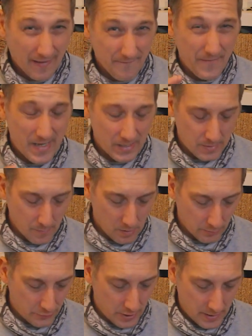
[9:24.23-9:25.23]
Very
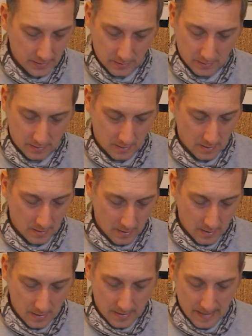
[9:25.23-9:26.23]
small dries.
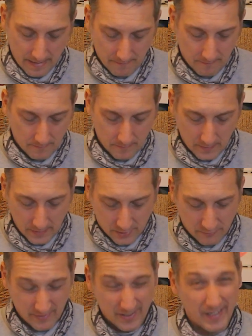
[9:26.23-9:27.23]
It's
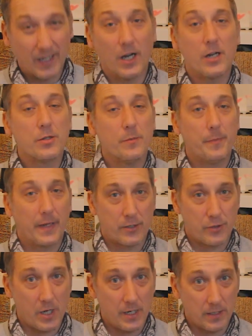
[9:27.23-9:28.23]
really catching big
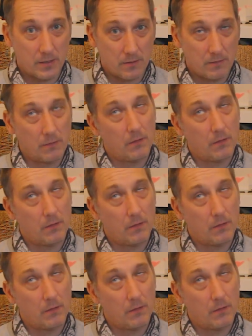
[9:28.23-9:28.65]
dries